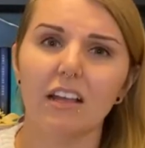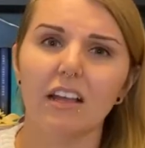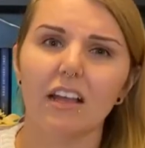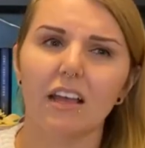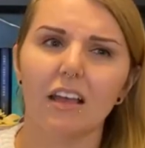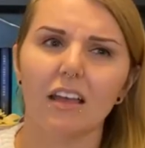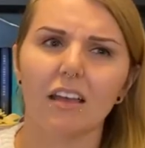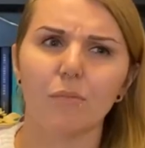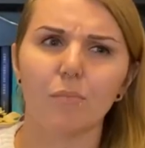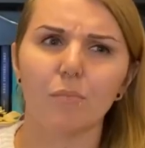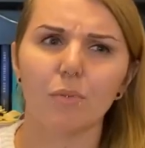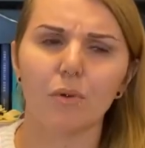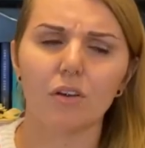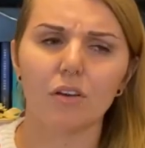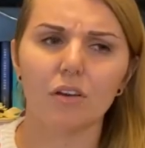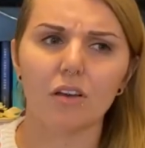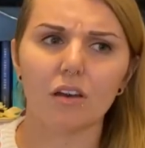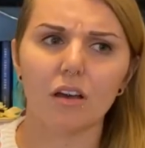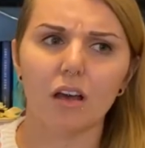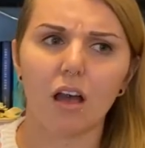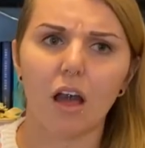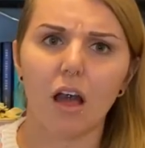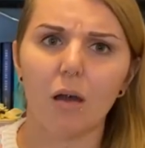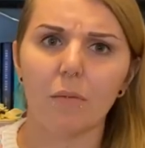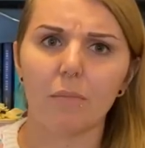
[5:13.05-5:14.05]
a book
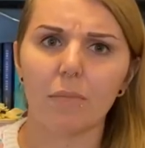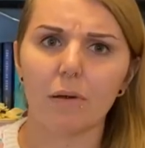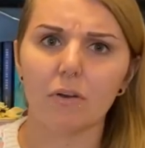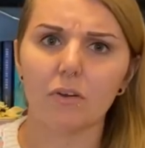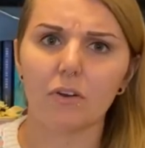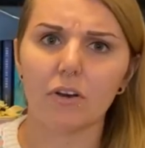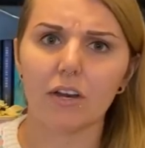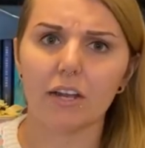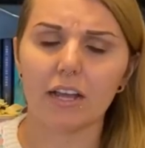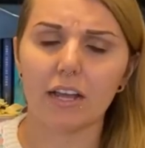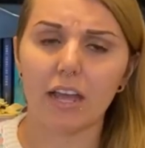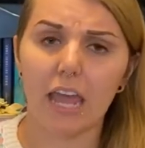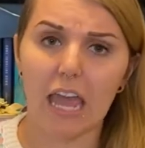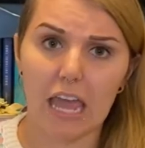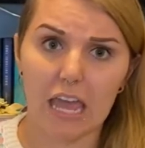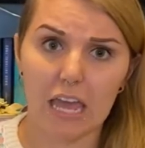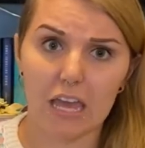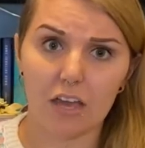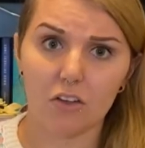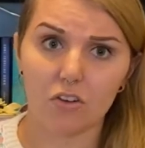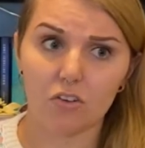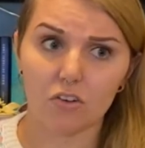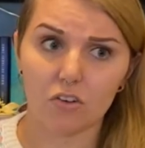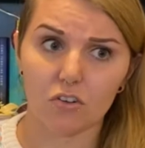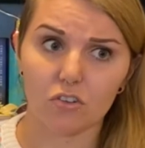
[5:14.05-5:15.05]
about a
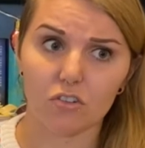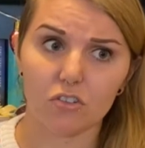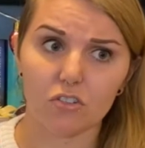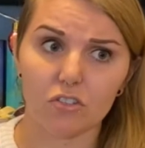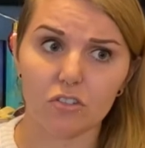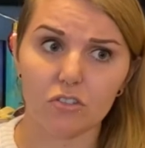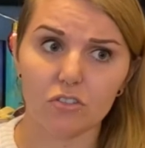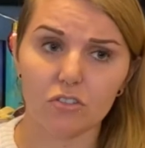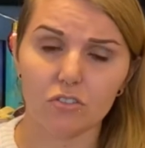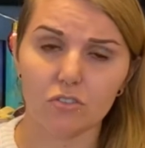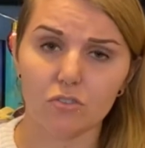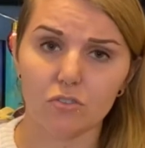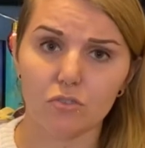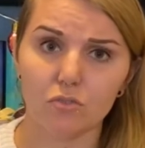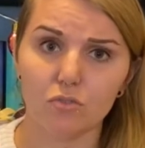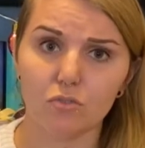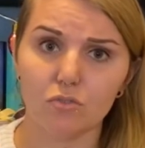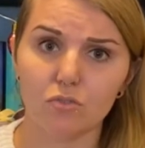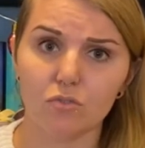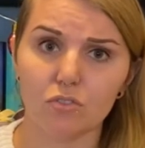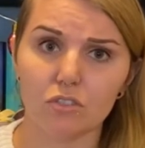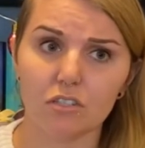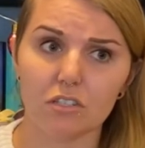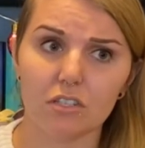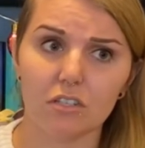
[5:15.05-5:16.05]
girl
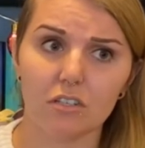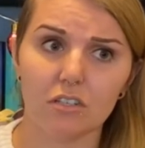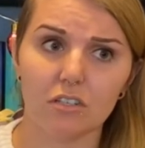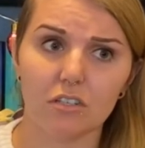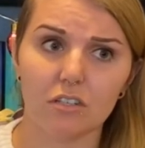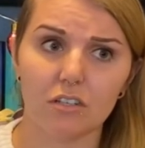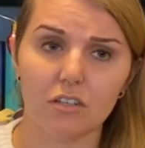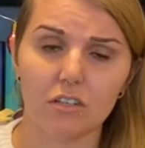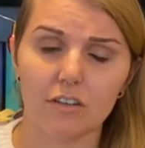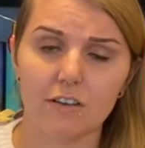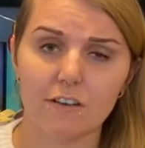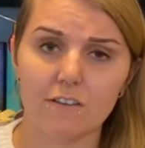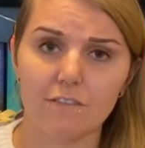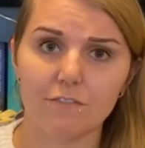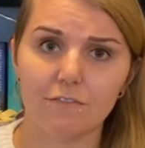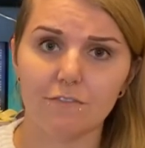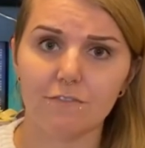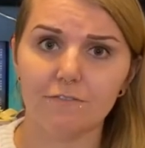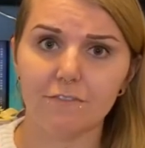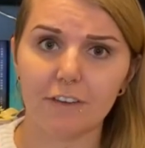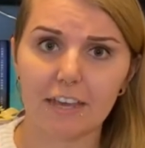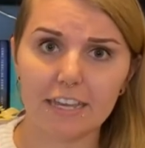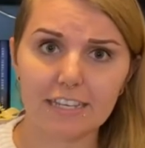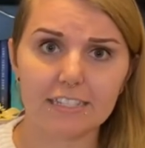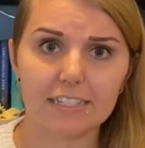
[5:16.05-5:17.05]
whose
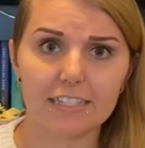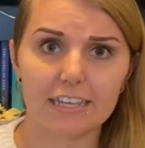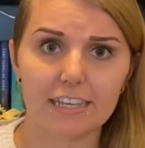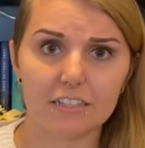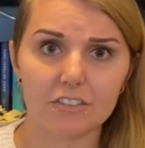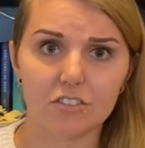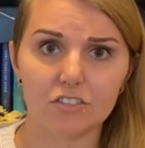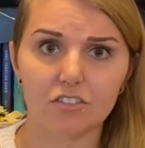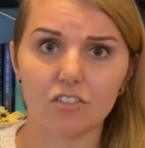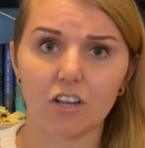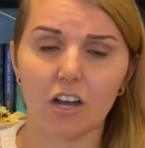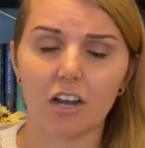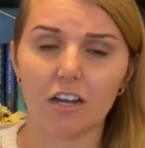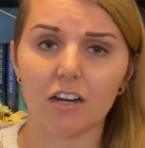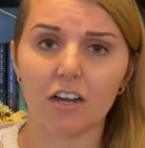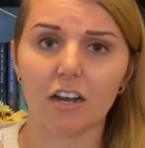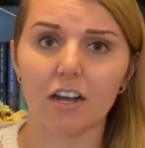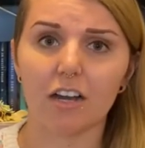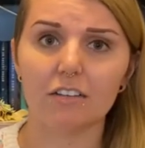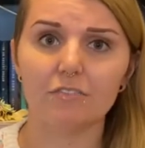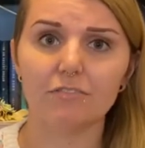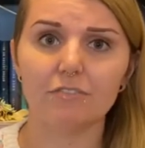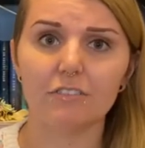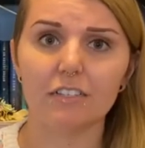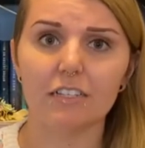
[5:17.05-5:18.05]
face gets shot
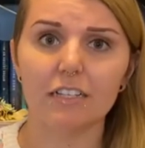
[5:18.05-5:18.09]
off,